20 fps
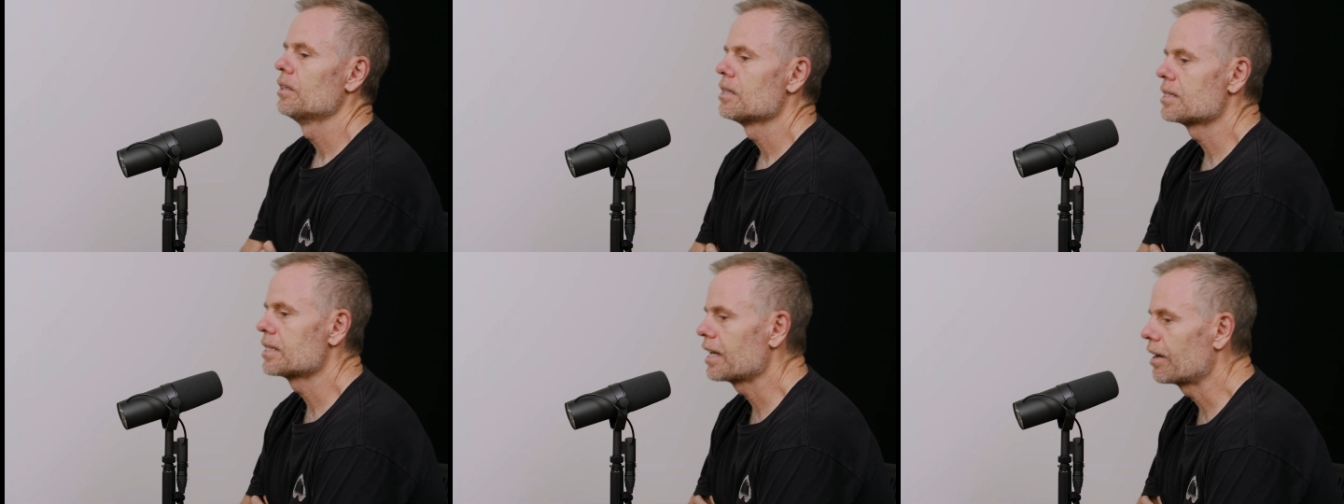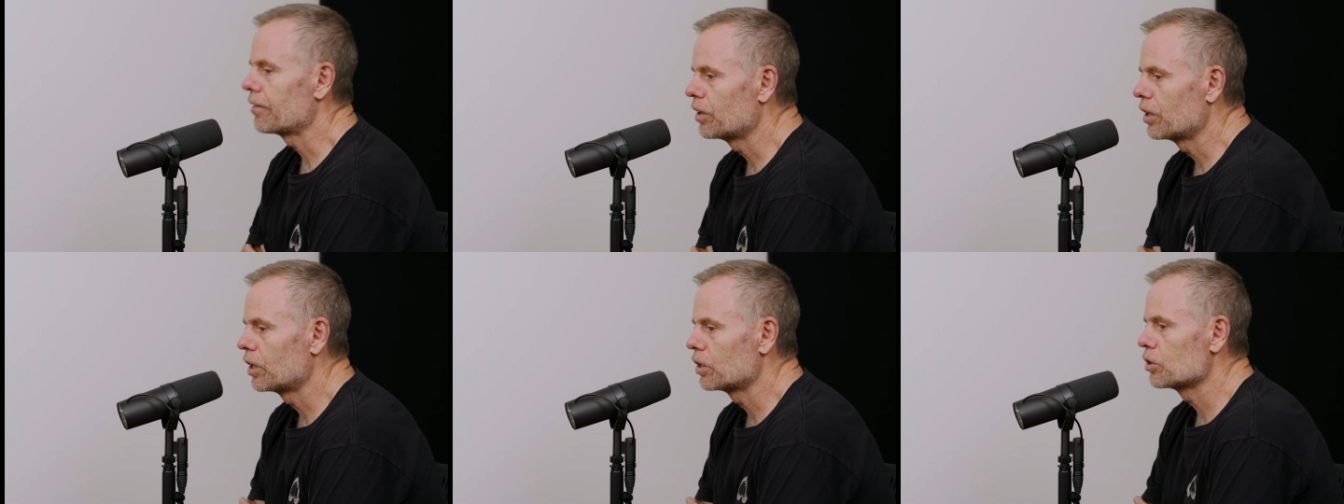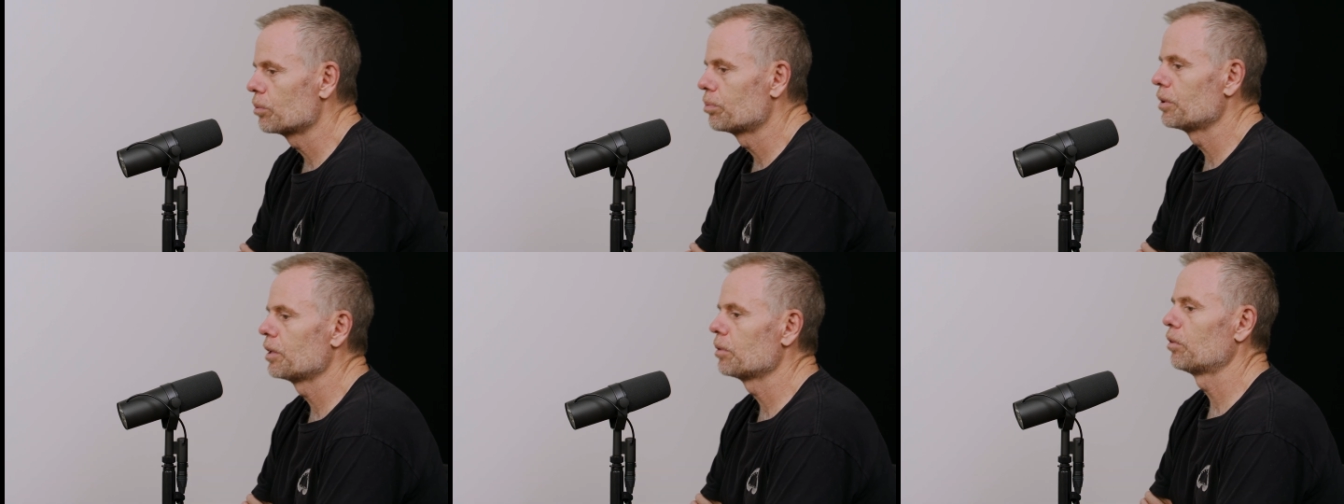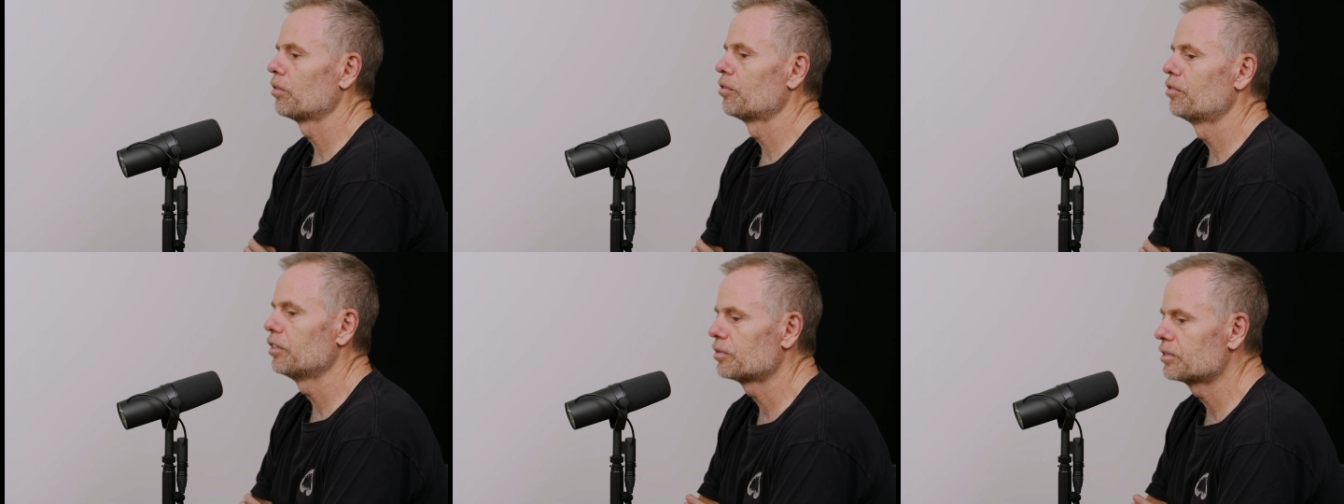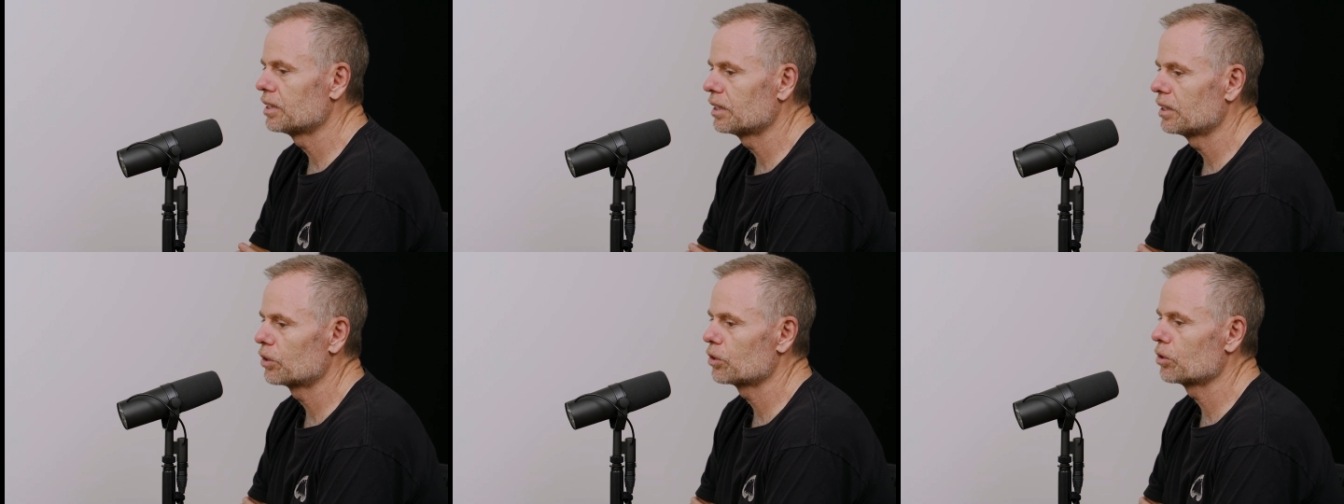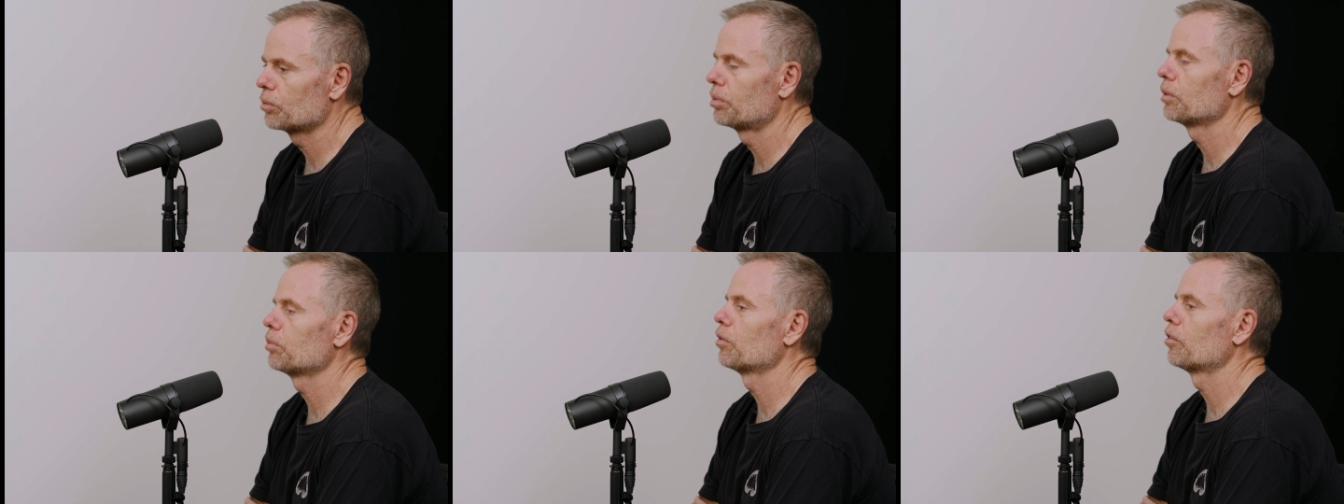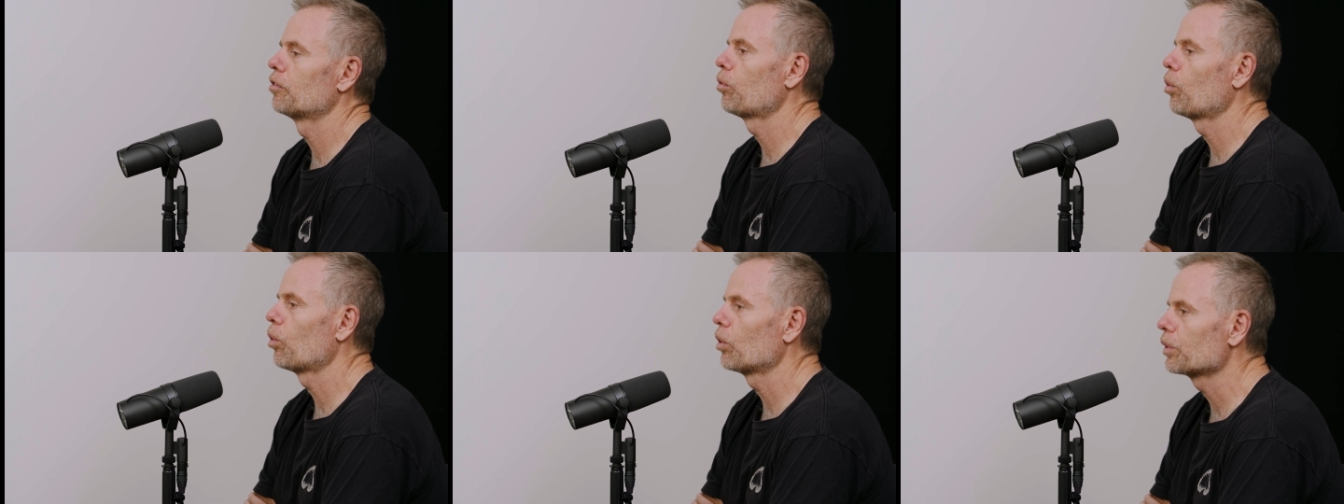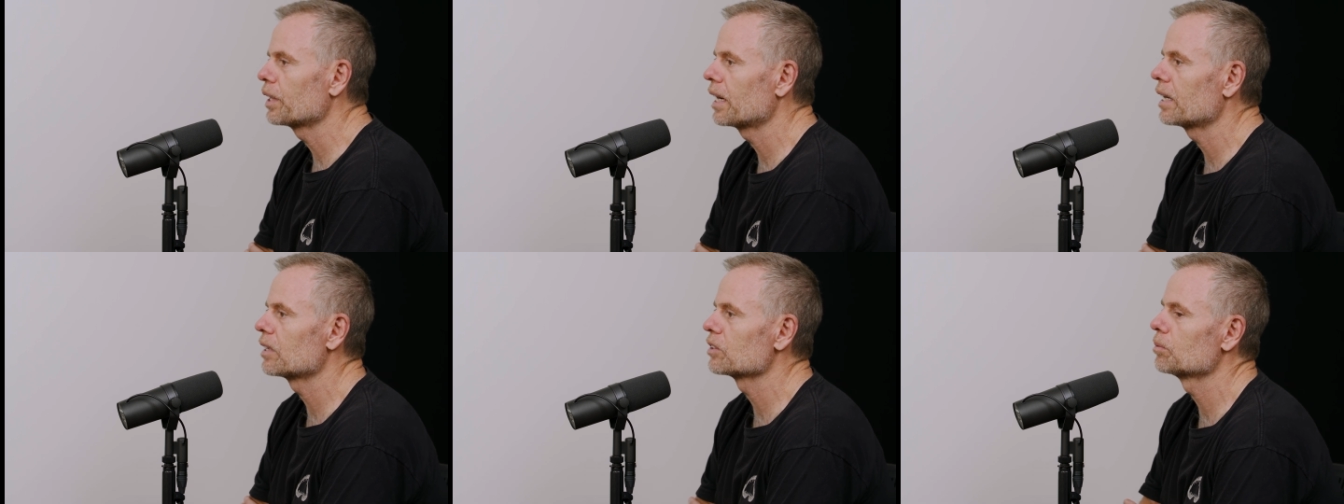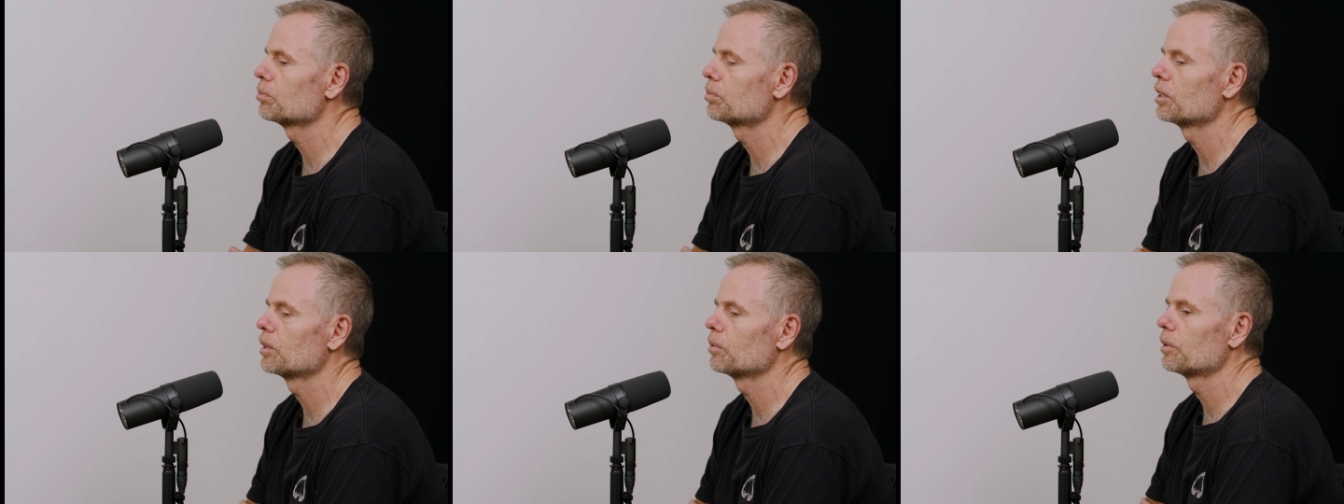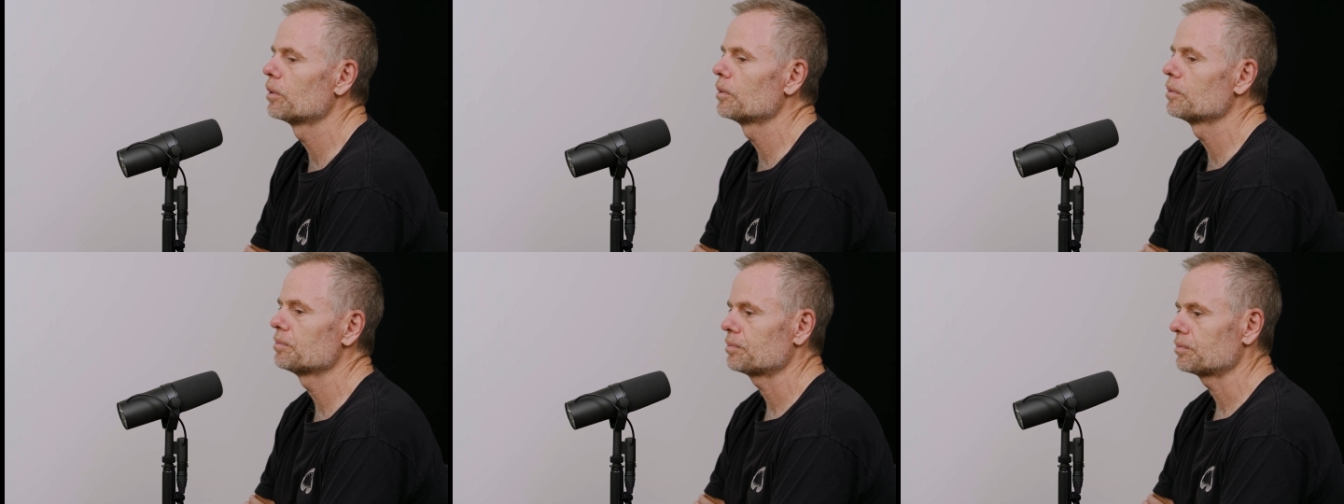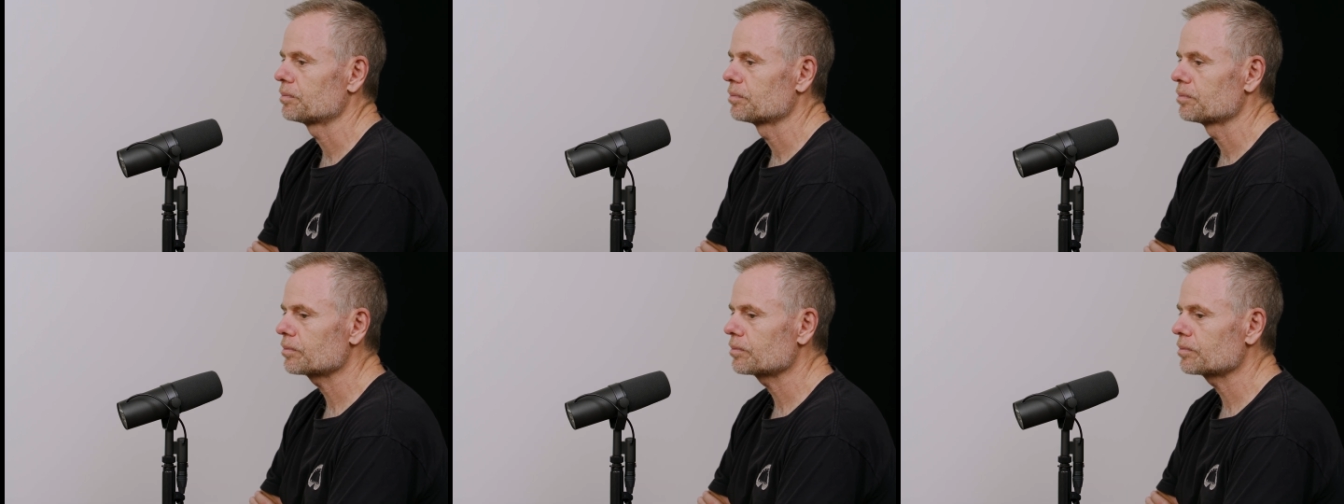700 people, 1,500 people, 4,000 people.